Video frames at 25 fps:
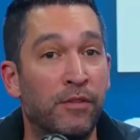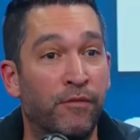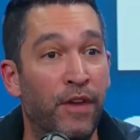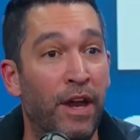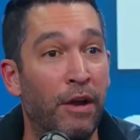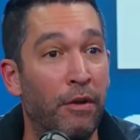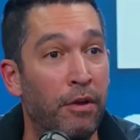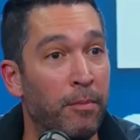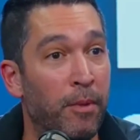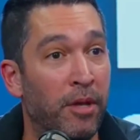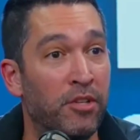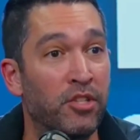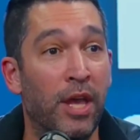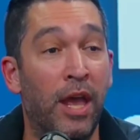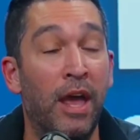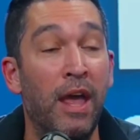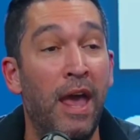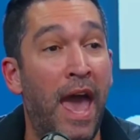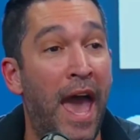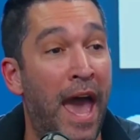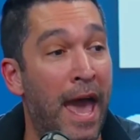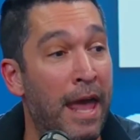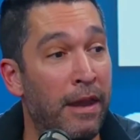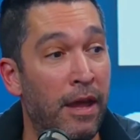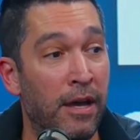And it was very much
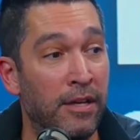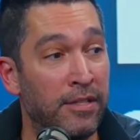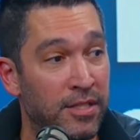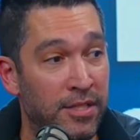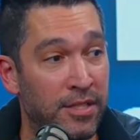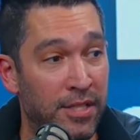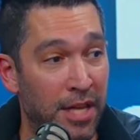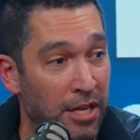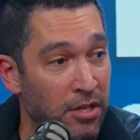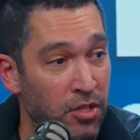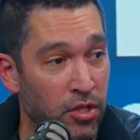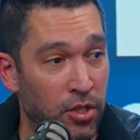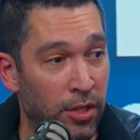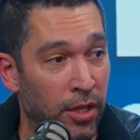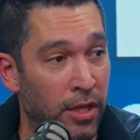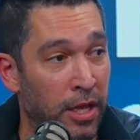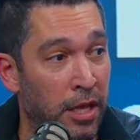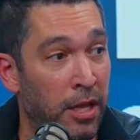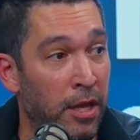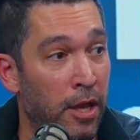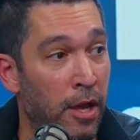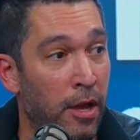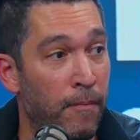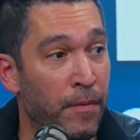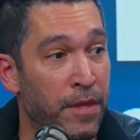like, and
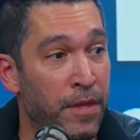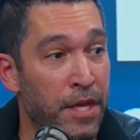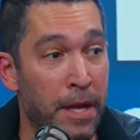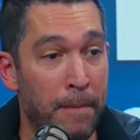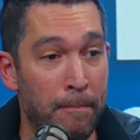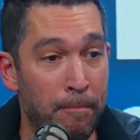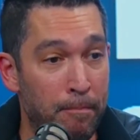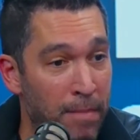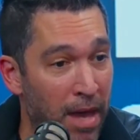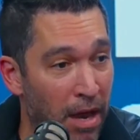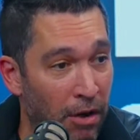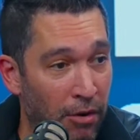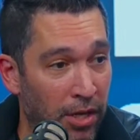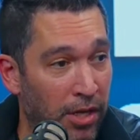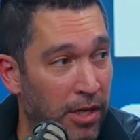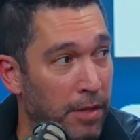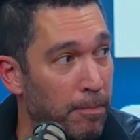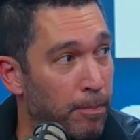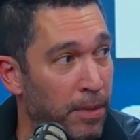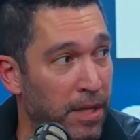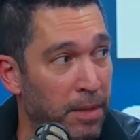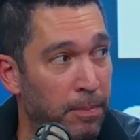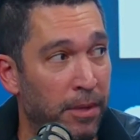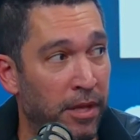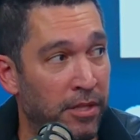essentially, the
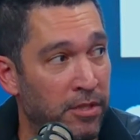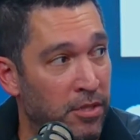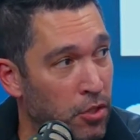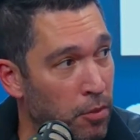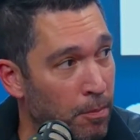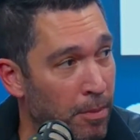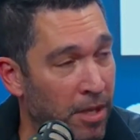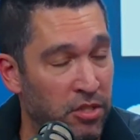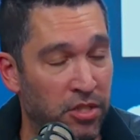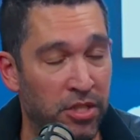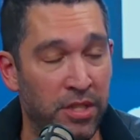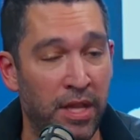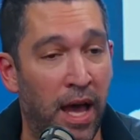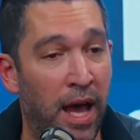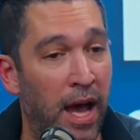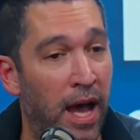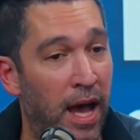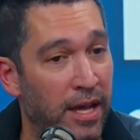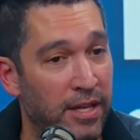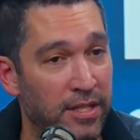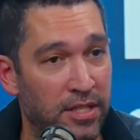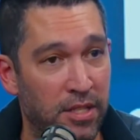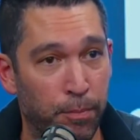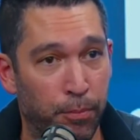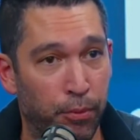American people, as you mentioned, the
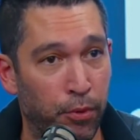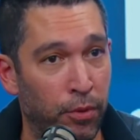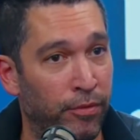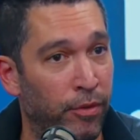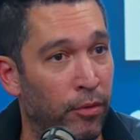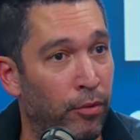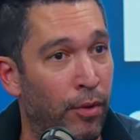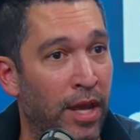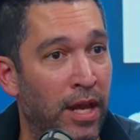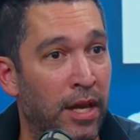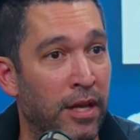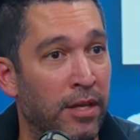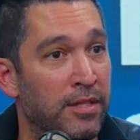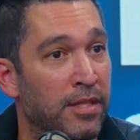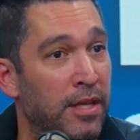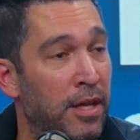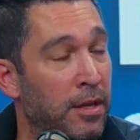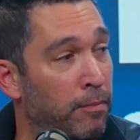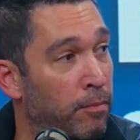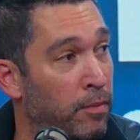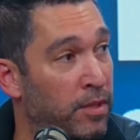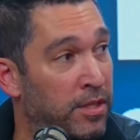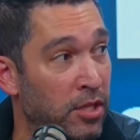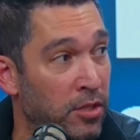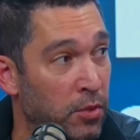highest approval ratings
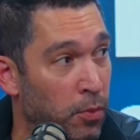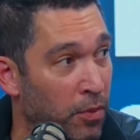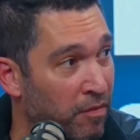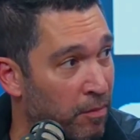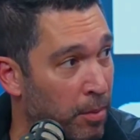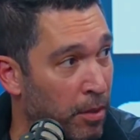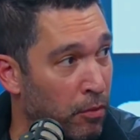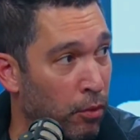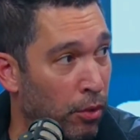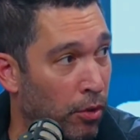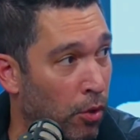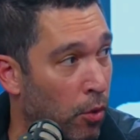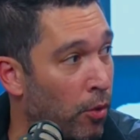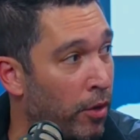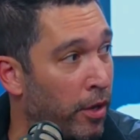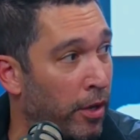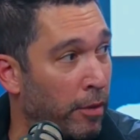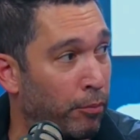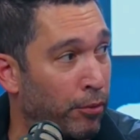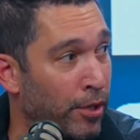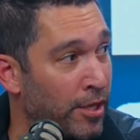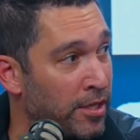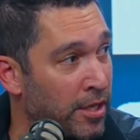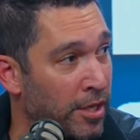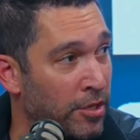in, since we've been
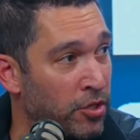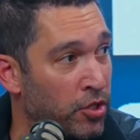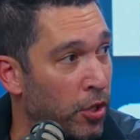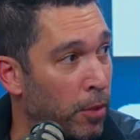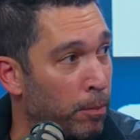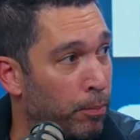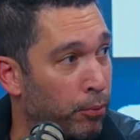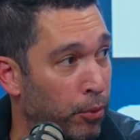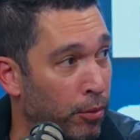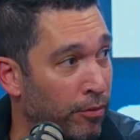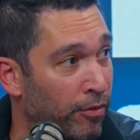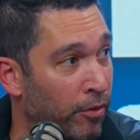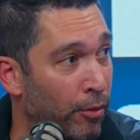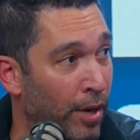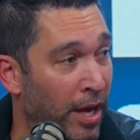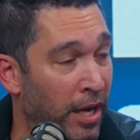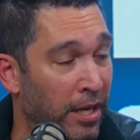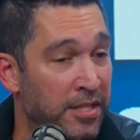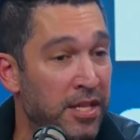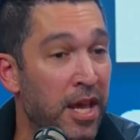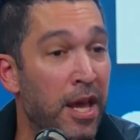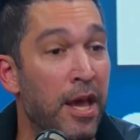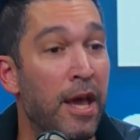recording, presidential approval